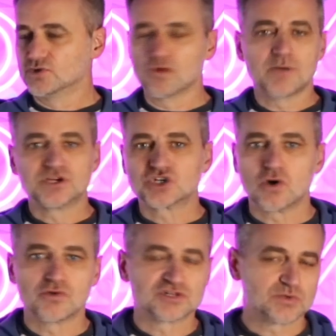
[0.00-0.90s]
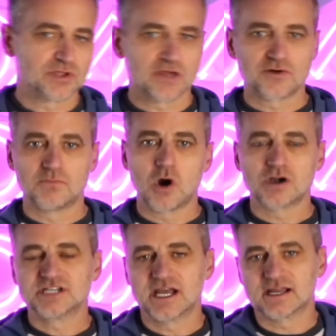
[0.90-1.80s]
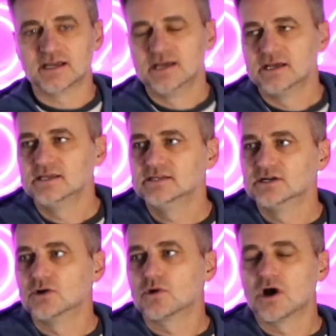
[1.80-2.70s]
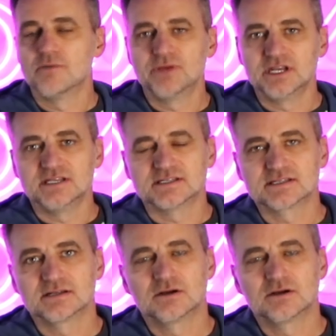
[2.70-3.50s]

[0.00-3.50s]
rubbing shoulders with other MarTech companies.